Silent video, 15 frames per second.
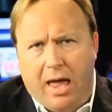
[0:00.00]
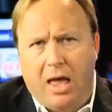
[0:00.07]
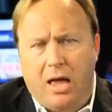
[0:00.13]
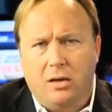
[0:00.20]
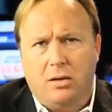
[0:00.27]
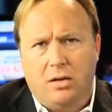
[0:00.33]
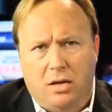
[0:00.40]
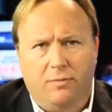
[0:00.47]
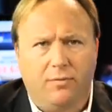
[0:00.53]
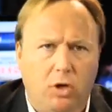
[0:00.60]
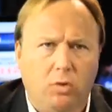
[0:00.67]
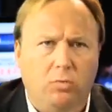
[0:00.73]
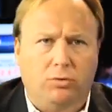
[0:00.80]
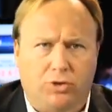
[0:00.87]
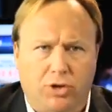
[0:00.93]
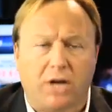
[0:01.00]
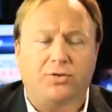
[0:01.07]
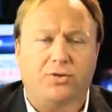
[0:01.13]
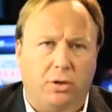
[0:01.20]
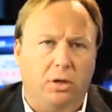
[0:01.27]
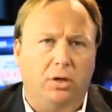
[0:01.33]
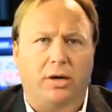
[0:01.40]
And if you
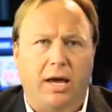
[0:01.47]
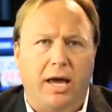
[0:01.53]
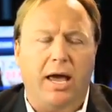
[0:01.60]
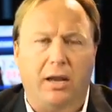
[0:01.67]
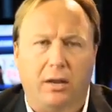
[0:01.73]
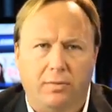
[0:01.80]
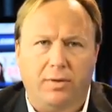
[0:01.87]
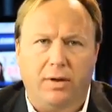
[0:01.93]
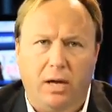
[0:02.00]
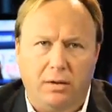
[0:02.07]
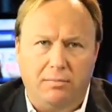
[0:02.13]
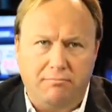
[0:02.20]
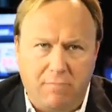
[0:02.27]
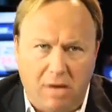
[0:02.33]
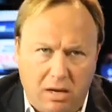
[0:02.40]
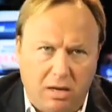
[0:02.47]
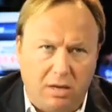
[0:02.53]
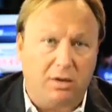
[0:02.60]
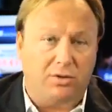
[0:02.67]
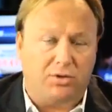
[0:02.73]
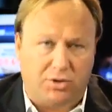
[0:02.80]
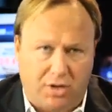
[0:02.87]
just look at the
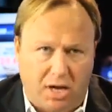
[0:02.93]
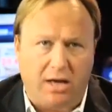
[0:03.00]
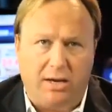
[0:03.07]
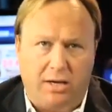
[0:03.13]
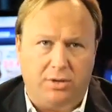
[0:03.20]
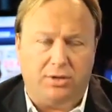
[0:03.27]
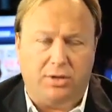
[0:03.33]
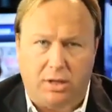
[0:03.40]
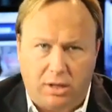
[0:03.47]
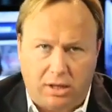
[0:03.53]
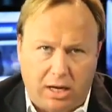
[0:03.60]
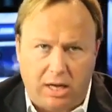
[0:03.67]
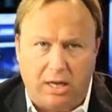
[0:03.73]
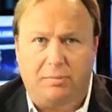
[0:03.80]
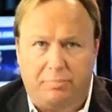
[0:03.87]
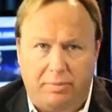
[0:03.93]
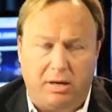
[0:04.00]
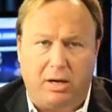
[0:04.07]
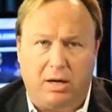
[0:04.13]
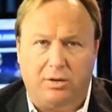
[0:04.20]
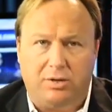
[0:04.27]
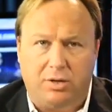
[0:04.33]
admitted studies in guinea
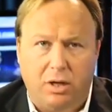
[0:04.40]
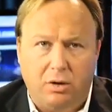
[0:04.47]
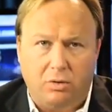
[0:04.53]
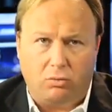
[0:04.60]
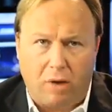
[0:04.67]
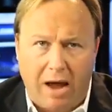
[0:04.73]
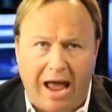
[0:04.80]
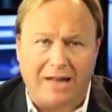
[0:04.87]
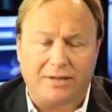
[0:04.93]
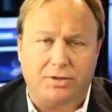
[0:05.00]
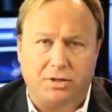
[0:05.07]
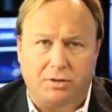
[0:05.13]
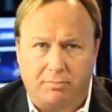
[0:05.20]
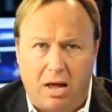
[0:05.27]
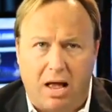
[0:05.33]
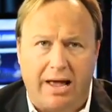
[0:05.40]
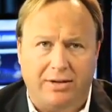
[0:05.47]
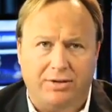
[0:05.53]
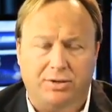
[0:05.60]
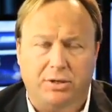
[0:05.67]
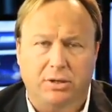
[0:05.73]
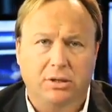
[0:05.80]
pigs, rats,
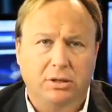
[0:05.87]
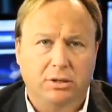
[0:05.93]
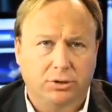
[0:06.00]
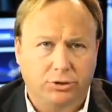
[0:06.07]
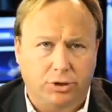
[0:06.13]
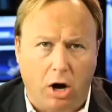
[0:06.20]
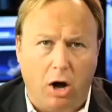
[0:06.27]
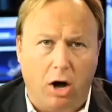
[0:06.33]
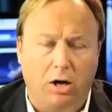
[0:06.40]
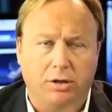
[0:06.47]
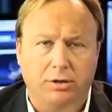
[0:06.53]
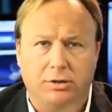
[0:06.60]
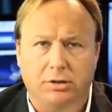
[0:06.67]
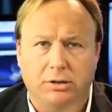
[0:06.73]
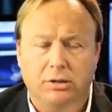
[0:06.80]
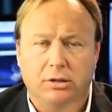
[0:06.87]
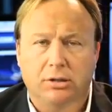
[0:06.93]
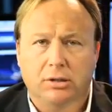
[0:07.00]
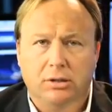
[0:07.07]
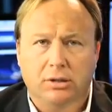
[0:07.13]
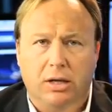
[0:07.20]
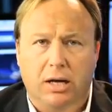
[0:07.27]
mice, dogs,
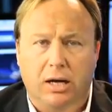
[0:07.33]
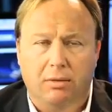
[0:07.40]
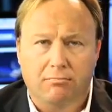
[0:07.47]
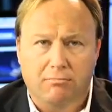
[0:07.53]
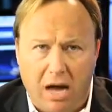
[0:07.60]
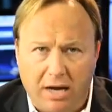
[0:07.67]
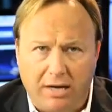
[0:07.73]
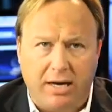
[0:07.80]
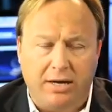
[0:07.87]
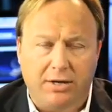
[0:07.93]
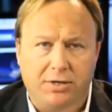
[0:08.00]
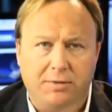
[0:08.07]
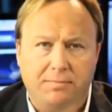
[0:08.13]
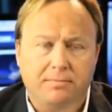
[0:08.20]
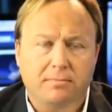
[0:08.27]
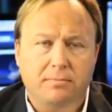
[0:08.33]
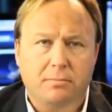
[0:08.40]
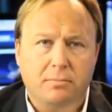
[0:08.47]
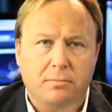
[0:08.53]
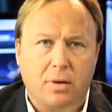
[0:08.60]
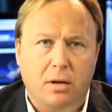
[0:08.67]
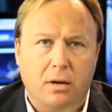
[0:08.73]
monkeys,
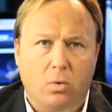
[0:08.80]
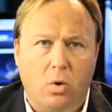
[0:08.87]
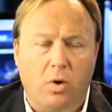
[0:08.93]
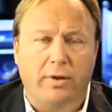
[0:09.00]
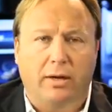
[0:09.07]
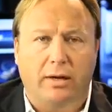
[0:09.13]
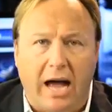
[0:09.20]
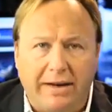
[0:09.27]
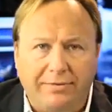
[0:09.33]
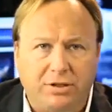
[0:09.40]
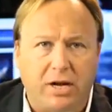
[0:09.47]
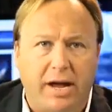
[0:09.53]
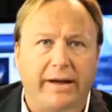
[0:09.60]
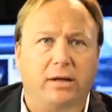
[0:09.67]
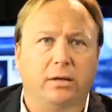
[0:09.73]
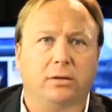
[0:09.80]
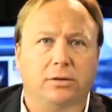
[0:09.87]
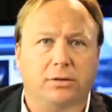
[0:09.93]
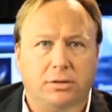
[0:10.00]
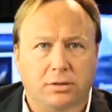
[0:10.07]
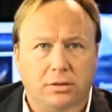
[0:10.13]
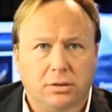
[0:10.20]
where the life
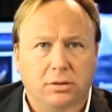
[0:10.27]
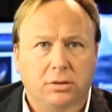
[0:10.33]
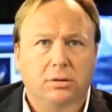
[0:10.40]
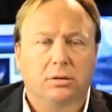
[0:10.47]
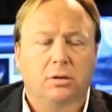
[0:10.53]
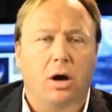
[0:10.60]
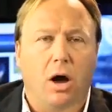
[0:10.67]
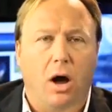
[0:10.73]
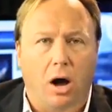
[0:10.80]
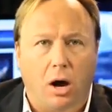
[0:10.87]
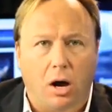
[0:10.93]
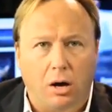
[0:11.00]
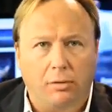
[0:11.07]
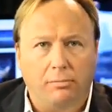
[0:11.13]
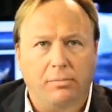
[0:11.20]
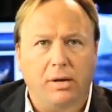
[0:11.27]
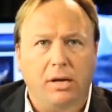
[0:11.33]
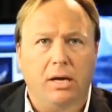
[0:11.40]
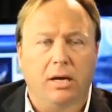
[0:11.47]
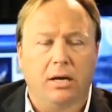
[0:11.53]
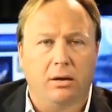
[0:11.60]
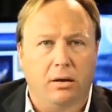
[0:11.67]
cycles are
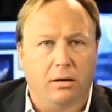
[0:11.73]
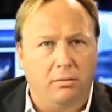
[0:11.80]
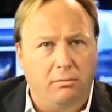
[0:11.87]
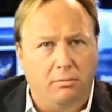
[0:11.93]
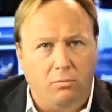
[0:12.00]
in